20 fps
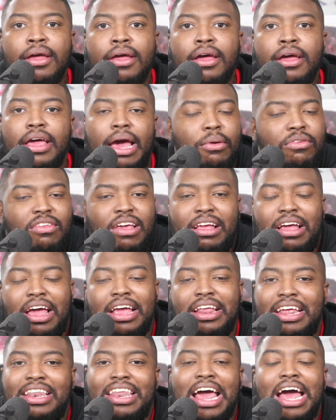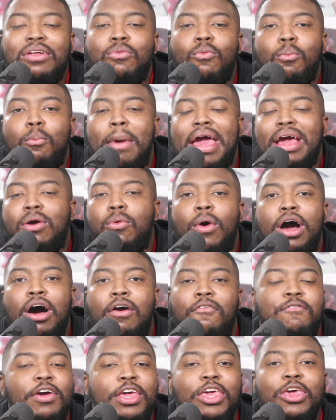It, it, it doesn't make well
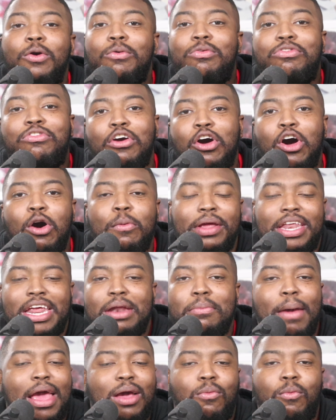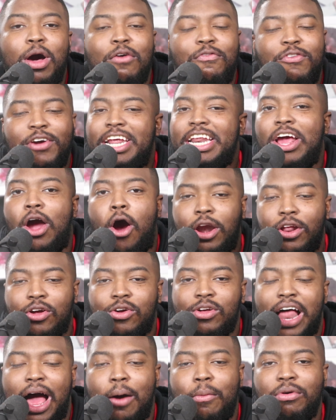for YouTube. It didn't make well for any
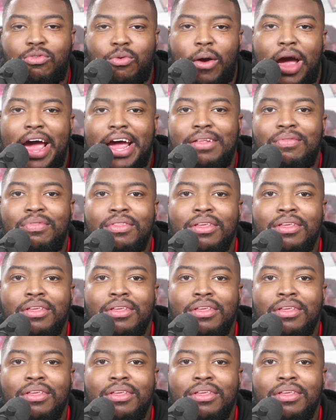article I was writing.